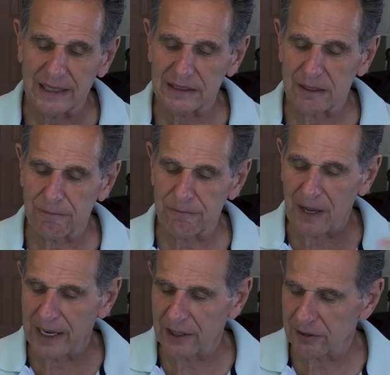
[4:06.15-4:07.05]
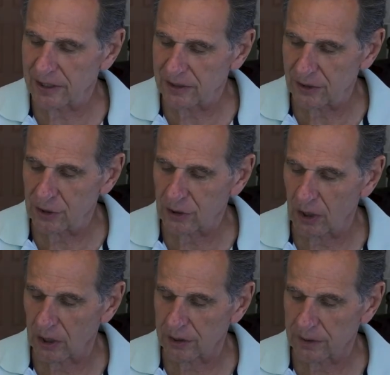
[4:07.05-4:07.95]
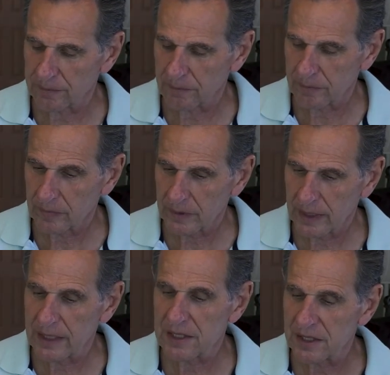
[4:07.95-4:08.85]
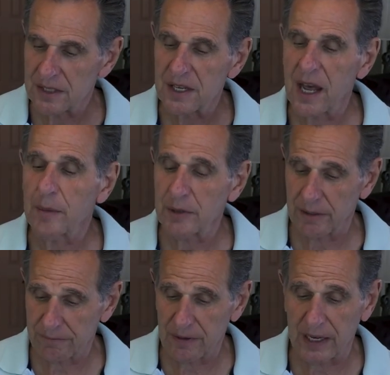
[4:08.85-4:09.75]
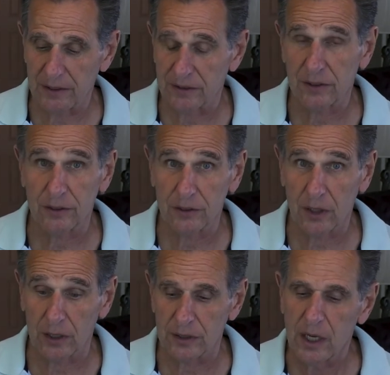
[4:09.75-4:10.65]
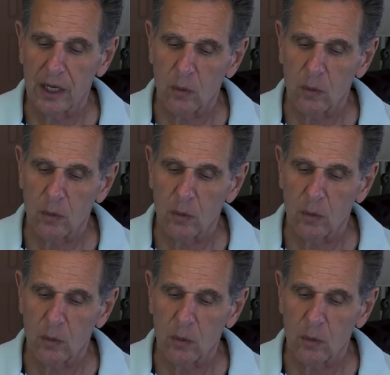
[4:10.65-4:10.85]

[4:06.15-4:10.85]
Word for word: is the fire in her chart, and it's the dominant fire in her chart.